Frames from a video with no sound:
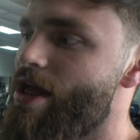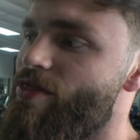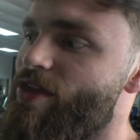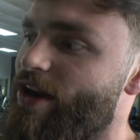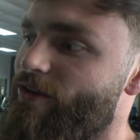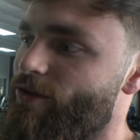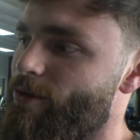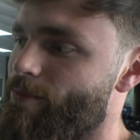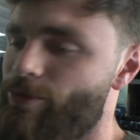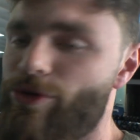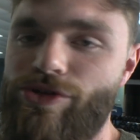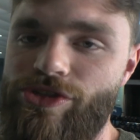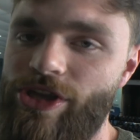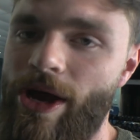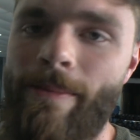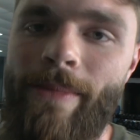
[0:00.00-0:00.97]
Then if we
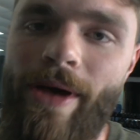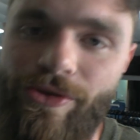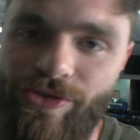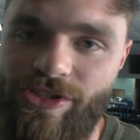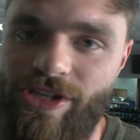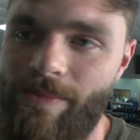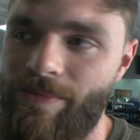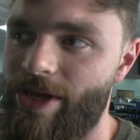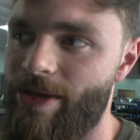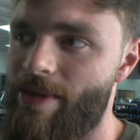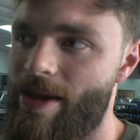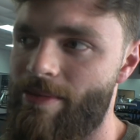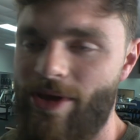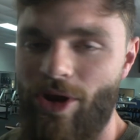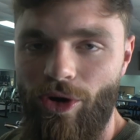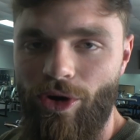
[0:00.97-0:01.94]
use dumbbells or something and
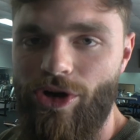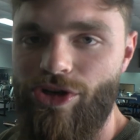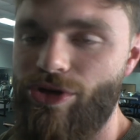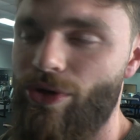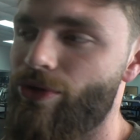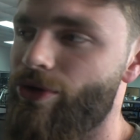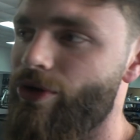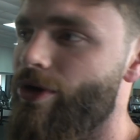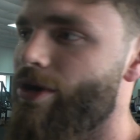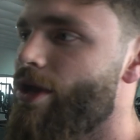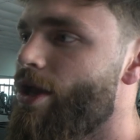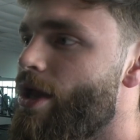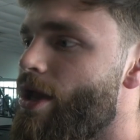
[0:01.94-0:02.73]
maybe hurt our shoulder,